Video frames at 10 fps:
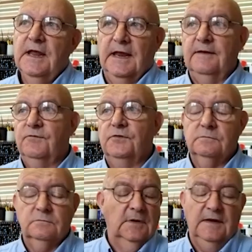
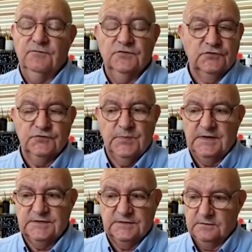even such
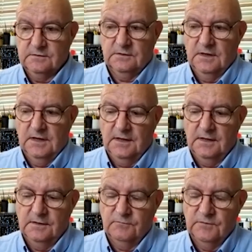basic
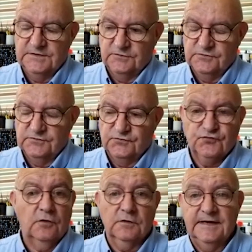research as
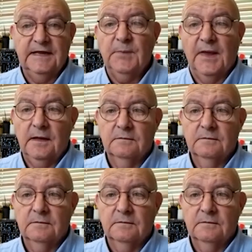trawling eBay